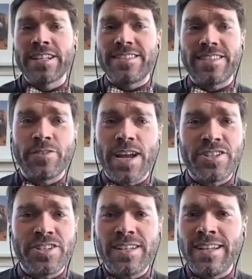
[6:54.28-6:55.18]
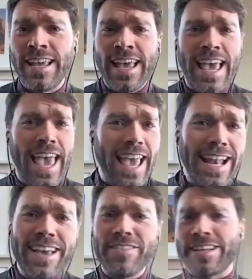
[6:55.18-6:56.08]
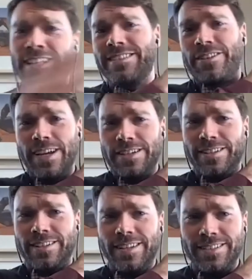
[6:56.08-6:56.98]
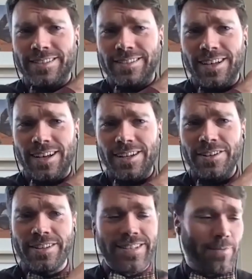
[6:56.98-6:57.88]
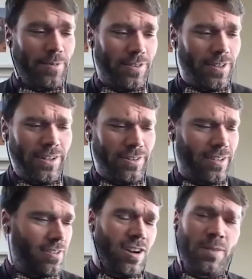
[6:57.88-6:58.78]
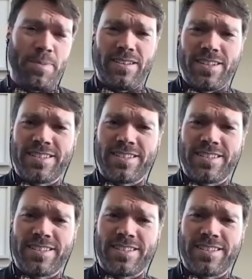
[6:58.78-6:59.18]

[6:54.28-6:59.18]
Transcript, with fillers: consideration, any other consideration is yeah. under the table, under the carpet. If you